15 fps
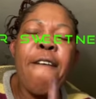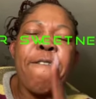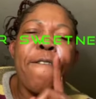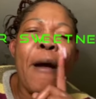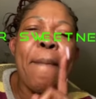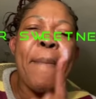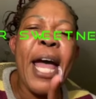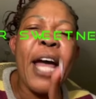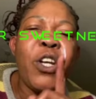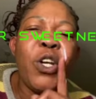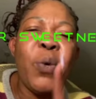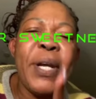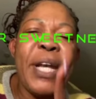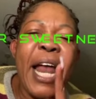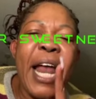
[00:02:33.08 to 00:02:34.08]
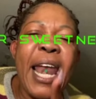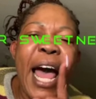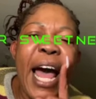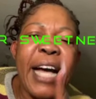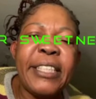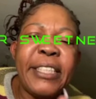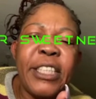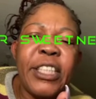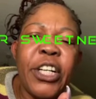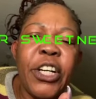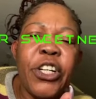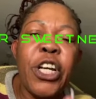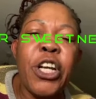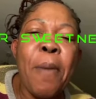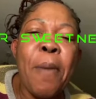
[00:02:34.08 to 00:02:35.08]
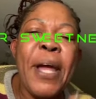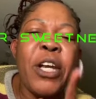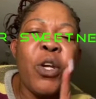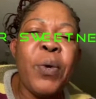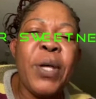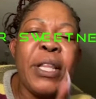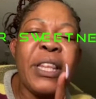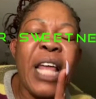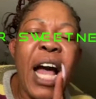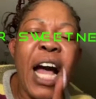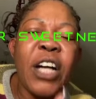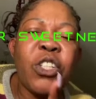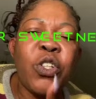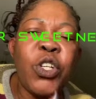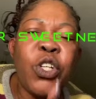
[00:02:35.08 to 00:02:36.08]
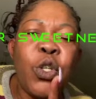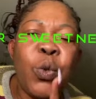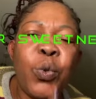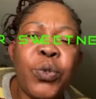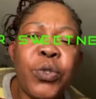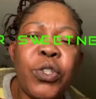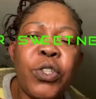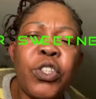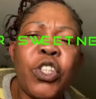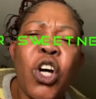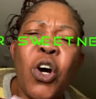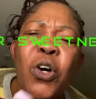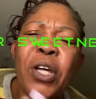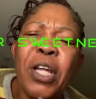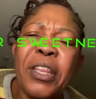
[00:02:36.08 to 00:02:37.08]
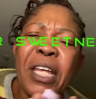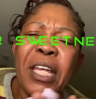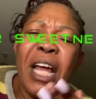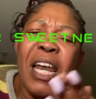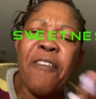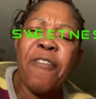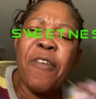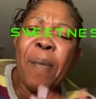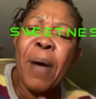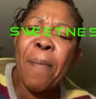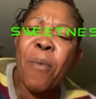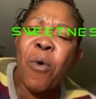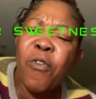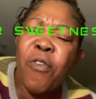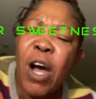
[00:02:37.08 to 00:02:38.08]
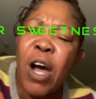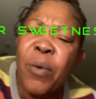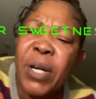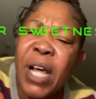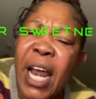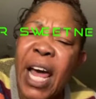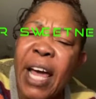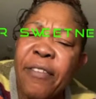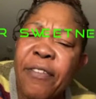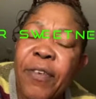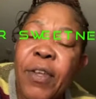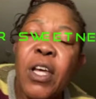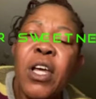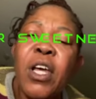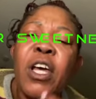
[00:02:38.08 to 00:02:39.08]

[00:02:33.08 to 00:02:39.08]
I'm from me, I do it the last year. You know, me do it talk to the youth. So how you say you left him and uh, move on with your life?